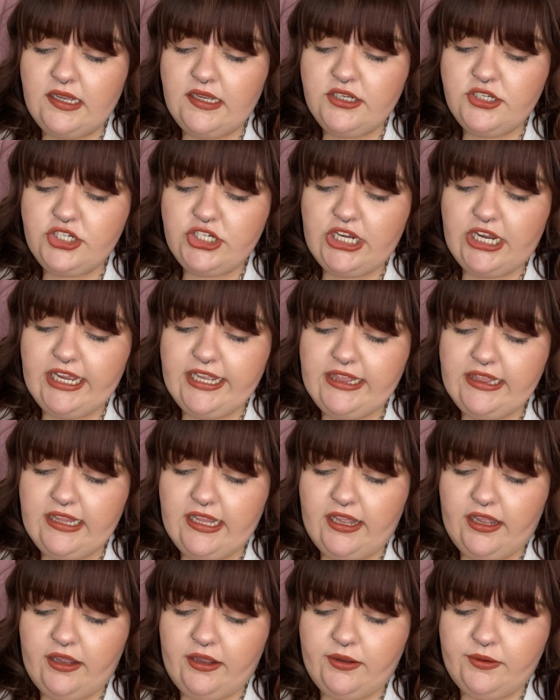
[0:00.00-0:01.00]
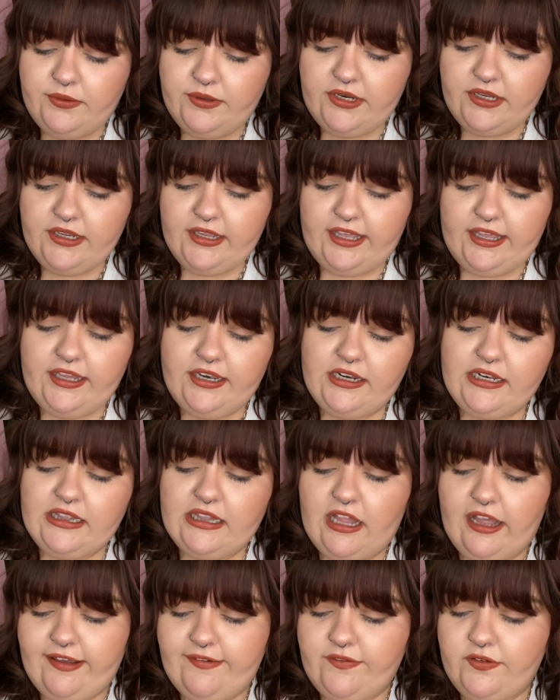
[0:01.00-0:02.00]
Shine Loud in
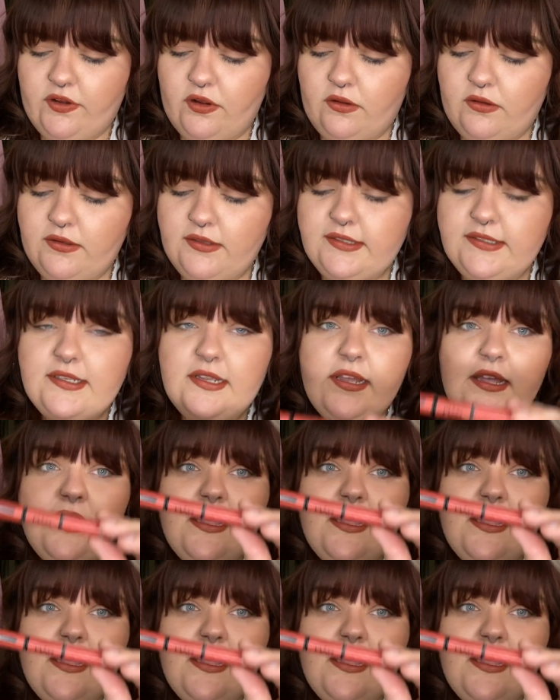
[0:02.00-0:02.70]
Life Goals,